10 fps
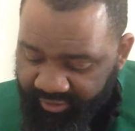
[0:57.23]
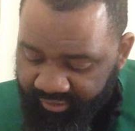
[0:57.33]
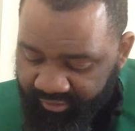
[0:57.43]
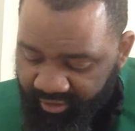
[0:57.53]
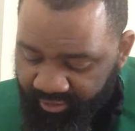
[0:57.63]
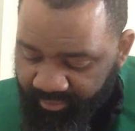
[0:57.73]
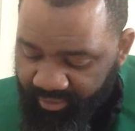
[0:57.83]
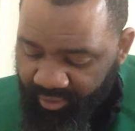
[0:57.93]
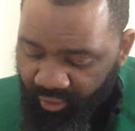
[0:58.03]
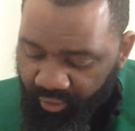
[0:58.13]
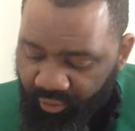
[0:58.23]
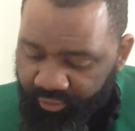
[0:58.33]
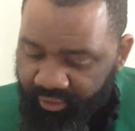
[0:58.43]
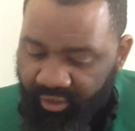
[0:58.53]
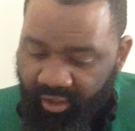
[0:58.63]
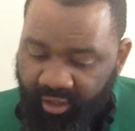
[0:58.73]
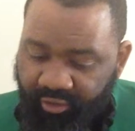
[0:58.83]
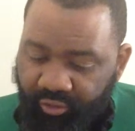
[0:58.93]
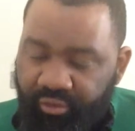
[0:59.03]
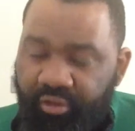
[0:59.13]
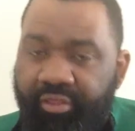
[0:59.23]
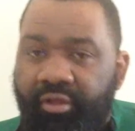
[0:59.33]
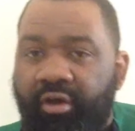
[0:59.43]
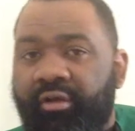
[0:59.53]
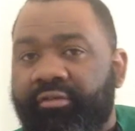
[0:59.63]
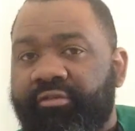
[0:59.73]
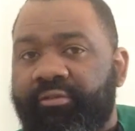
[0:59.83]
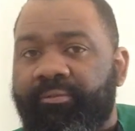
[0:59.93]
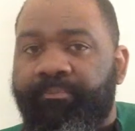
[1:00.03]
it says, Behold, I know your thoughts.